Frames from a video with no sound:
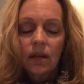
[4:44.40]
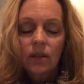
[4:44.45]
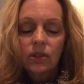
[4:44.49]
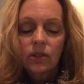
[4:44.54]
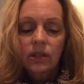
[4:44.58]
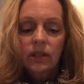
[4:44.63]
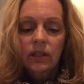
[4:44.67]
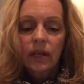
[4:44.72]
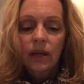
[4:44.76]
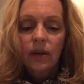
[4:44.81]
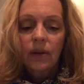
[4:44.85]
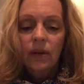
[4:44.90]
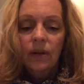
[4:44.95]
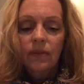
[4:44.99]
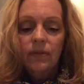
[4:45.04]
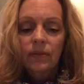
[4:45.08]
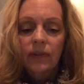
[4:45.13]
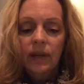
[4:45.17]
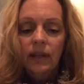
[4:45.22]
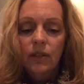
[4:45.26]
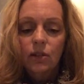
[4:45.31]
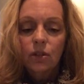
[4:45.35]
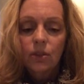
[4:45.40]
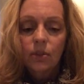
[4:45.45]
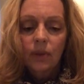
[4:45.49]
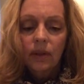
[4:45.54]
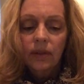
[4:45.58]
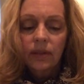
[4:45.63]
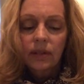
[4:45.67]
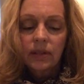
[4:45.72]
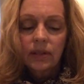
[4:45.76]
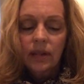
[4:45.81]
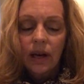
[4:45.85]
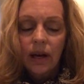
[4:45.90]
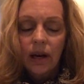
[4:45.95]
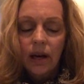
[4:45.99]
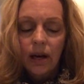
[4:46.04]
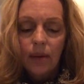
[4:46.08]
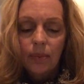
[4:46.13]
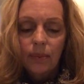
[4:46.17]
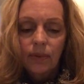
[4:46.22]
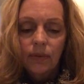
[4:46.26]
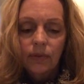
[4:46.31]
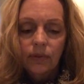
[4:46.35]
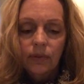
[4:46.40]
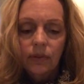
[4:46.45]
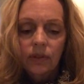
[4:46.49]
So now I invite you at the top of